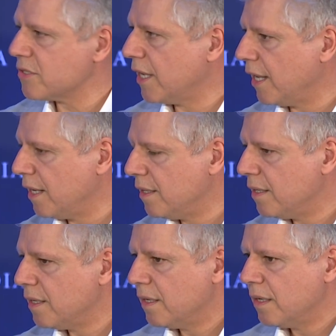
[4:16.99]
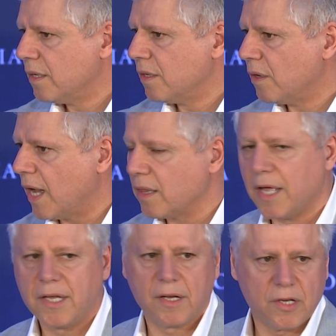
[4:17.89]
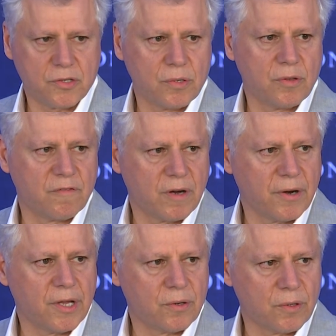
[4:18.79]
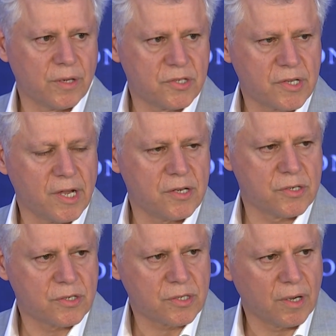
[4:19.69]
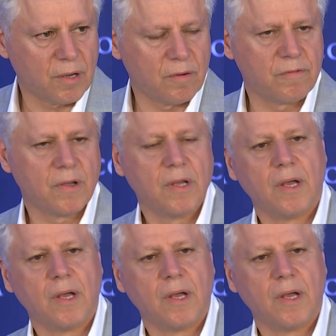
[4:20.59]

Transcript: and I liken it to the very early stages of